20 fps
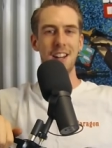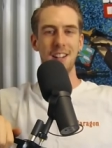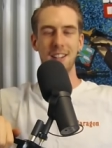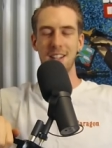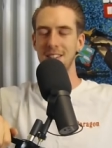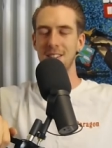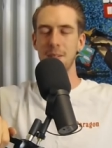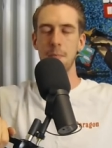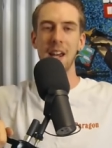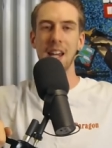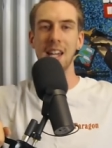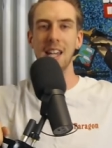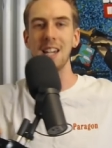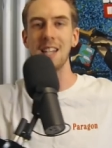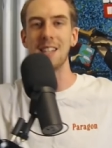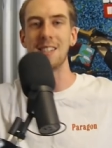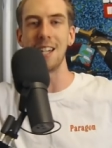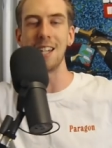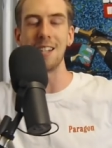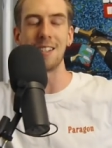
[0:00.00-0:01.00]
Doesn't make
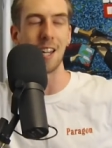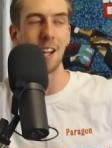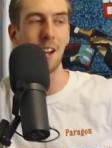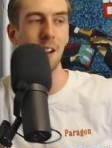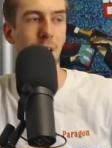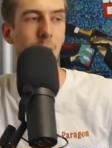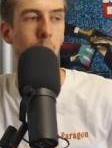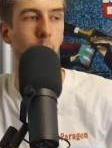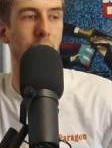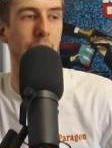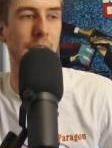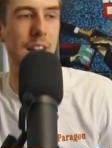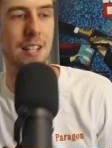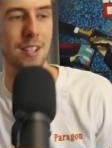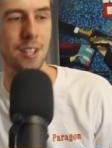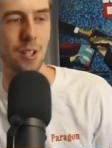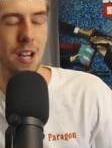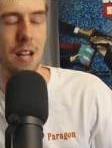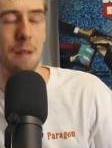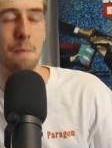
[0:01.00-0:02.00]
any sense. I don't know why they
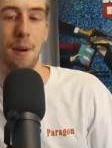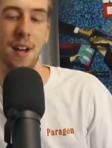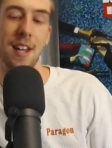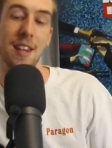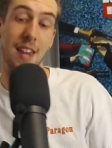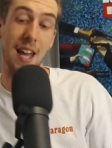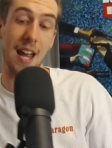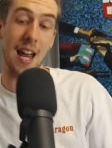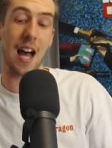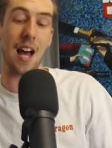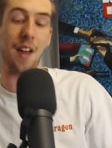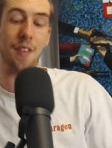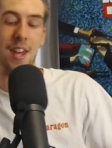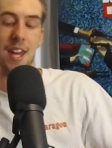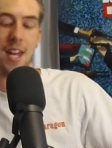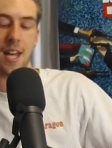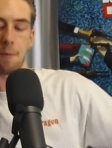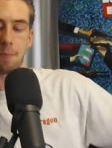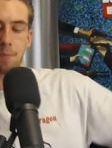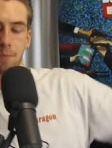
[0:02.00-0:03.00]
do it, but they are
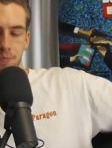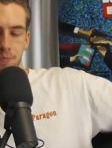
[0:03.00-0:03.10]
there.